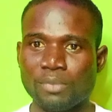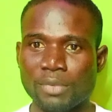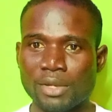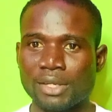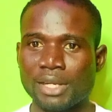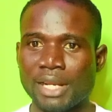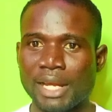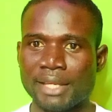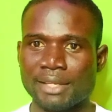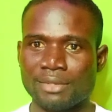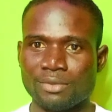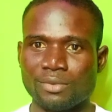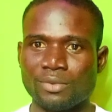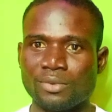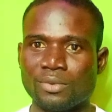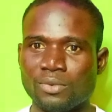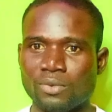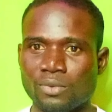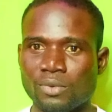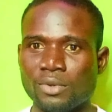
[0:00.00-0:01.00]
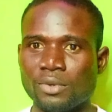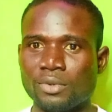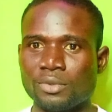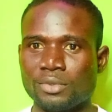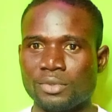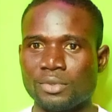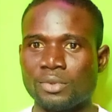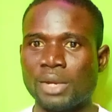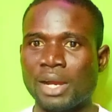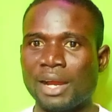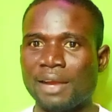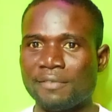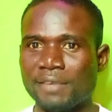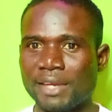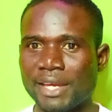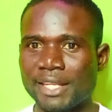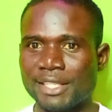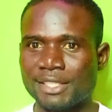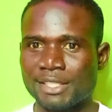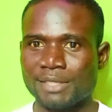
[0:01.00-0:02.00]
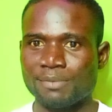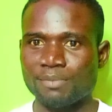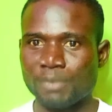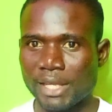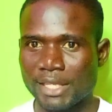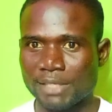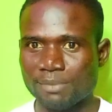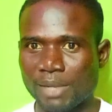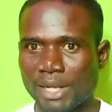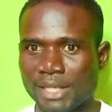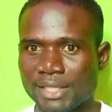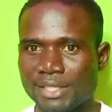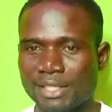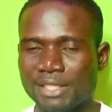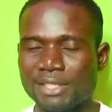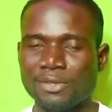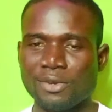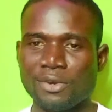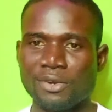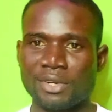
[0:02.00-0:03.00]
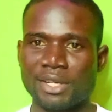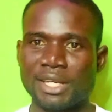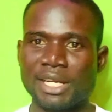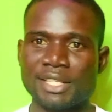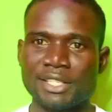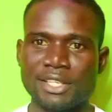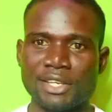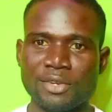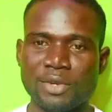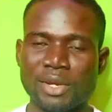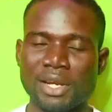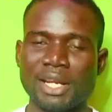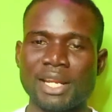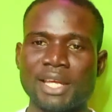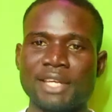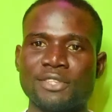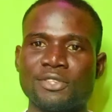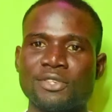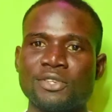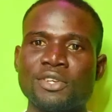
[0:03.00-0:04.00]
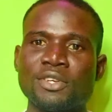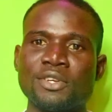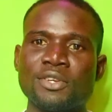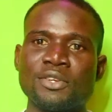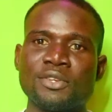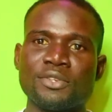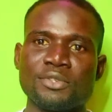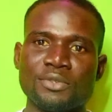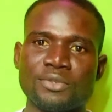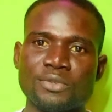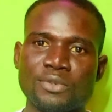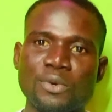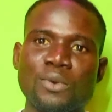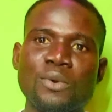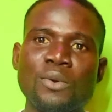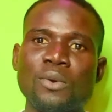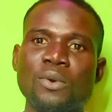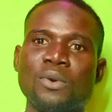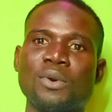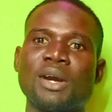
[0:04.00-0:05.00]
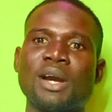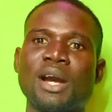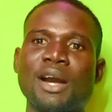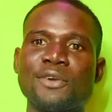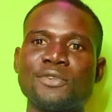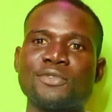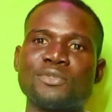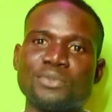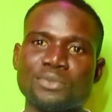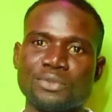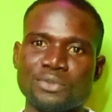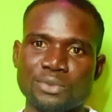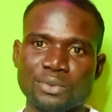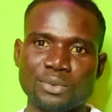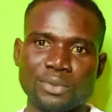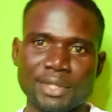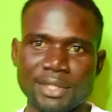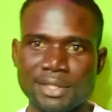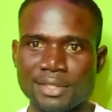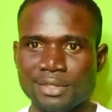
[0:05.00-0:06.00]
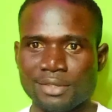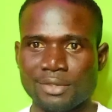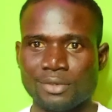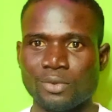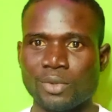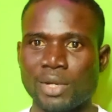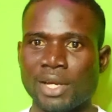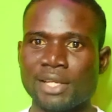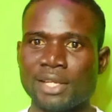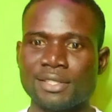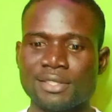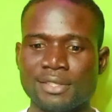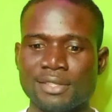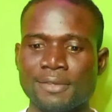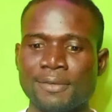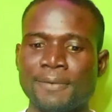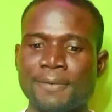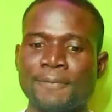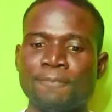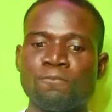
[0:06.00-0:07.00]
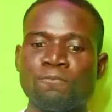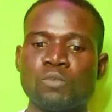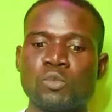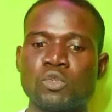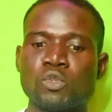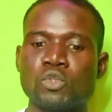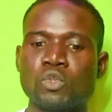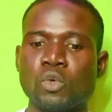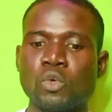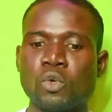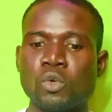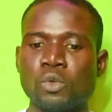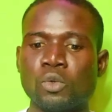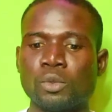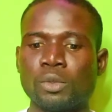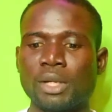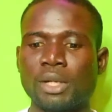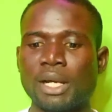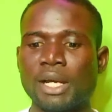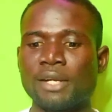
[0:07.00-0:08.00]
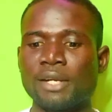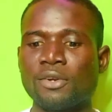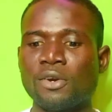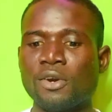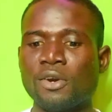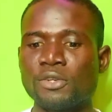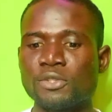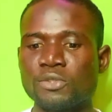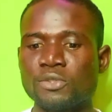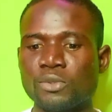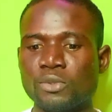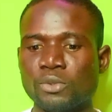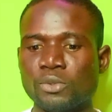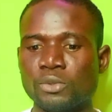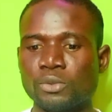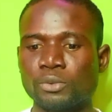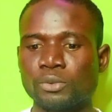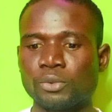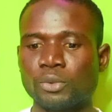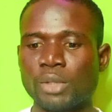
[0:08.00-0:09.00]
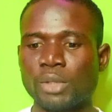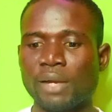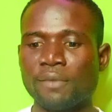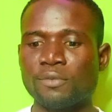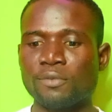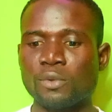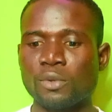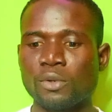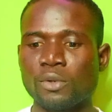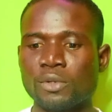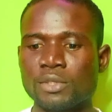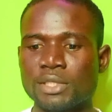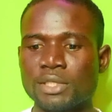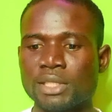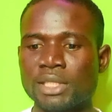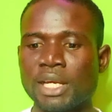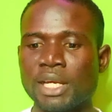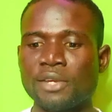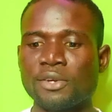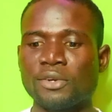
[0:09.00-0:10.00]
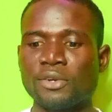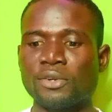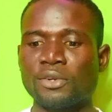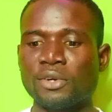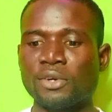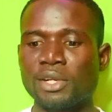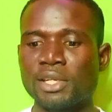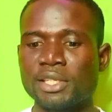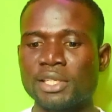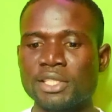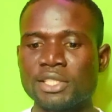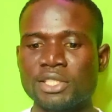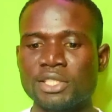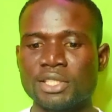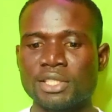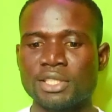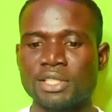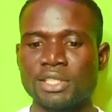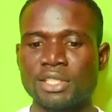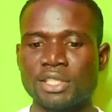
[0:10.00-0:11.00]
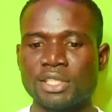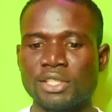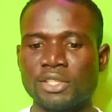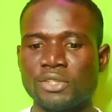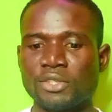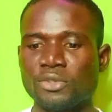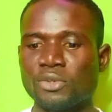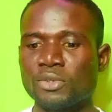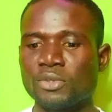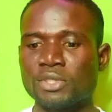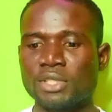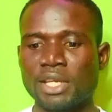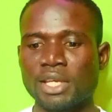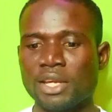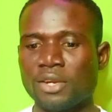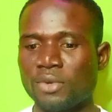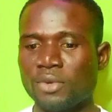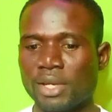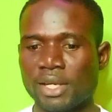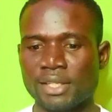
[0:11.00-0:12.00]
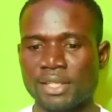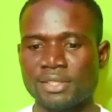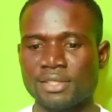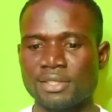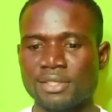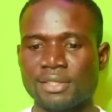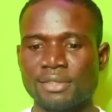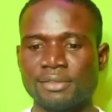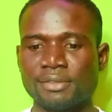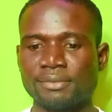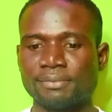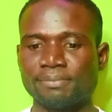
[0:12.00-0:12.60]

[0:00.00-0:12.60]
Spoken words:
like you have expertise on that area, like you know how to do it, right? So, and also you have to consider your knowledge in those areas,